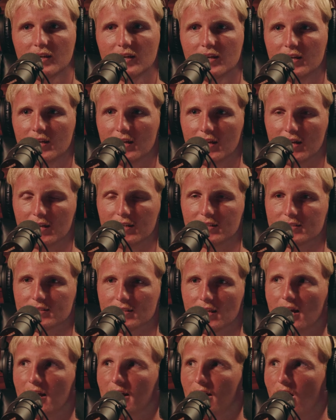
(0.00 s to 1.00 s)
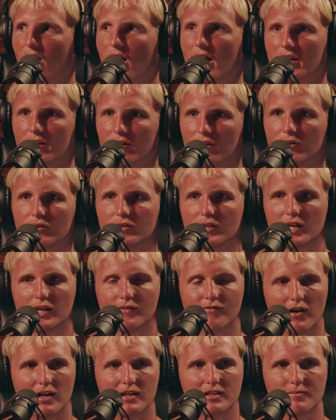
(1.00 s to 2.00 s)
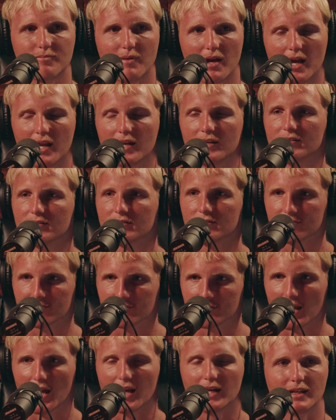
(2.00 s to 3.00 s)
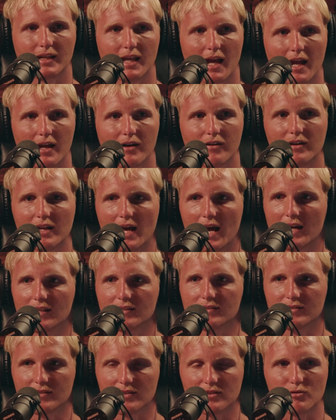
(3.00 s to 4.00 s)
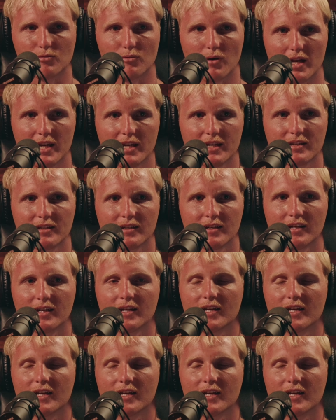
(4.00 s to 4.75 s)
And it's like, I know that if I spend 10K on ads this week,